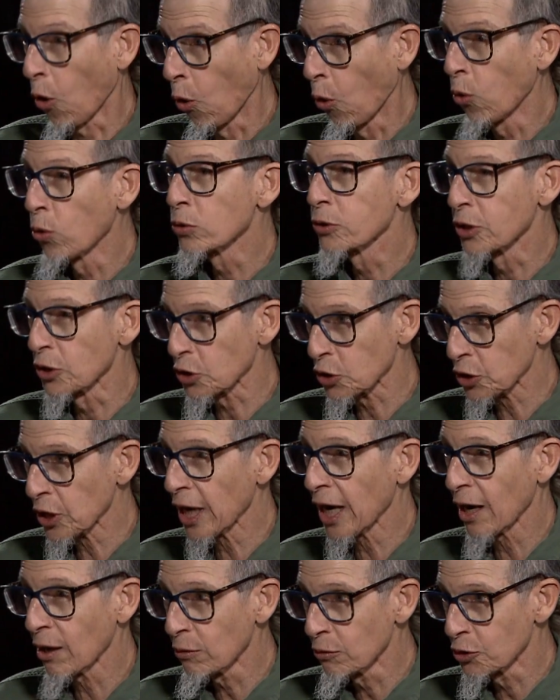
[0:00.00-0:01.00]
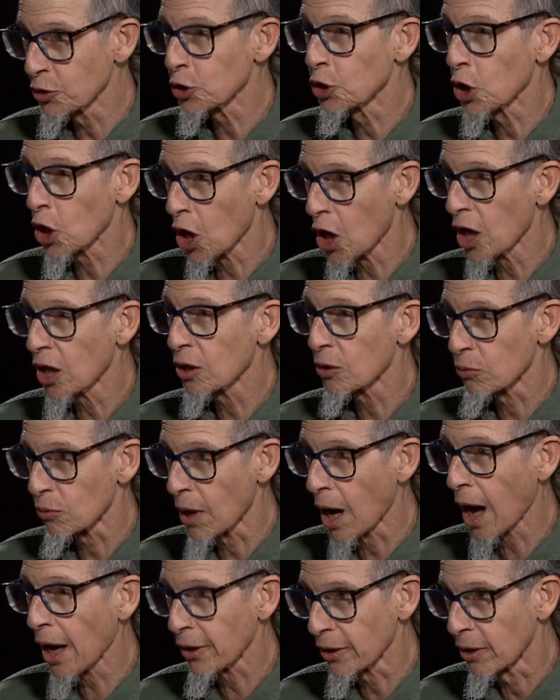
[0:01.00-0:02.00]
oldest towns in
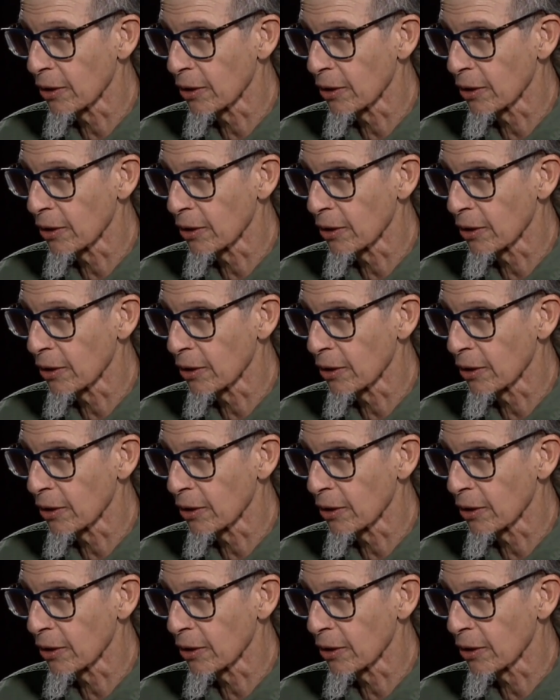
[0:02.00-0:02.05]
Colorado.